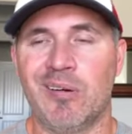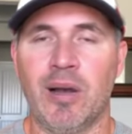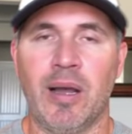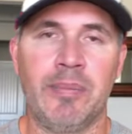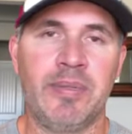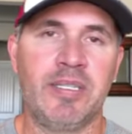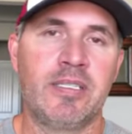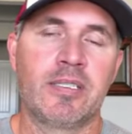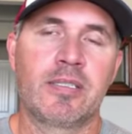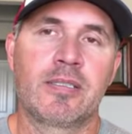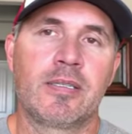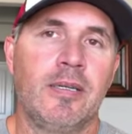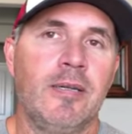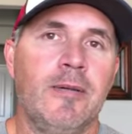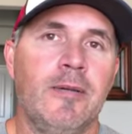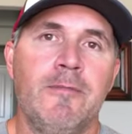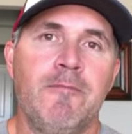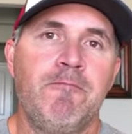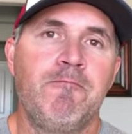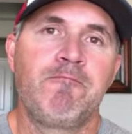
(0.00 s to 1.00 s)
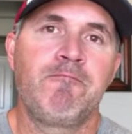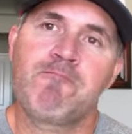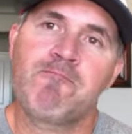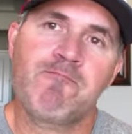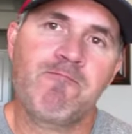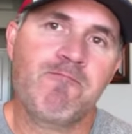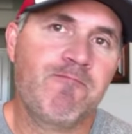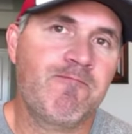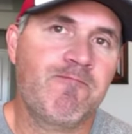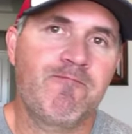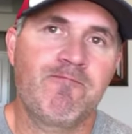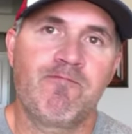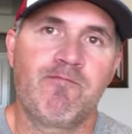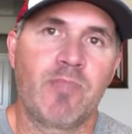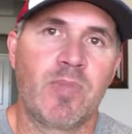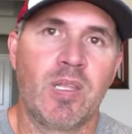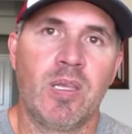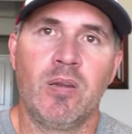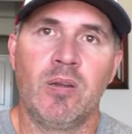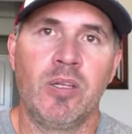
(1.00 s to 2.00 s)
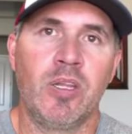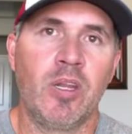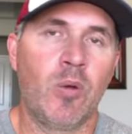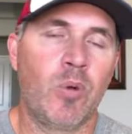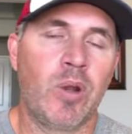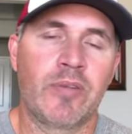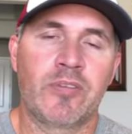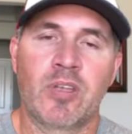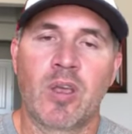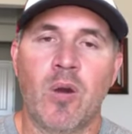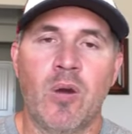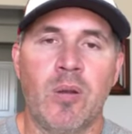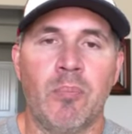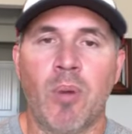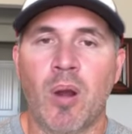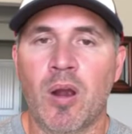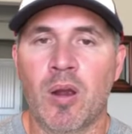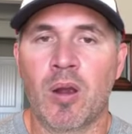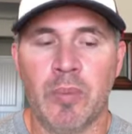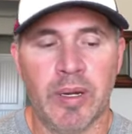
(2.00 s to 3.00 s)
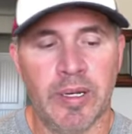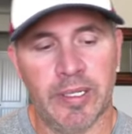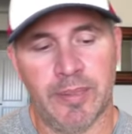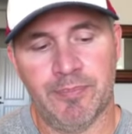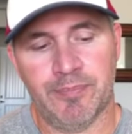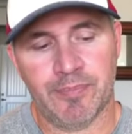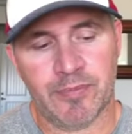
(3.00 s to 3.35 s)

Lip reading: I mean, just, you don't want to have to go and borrow money.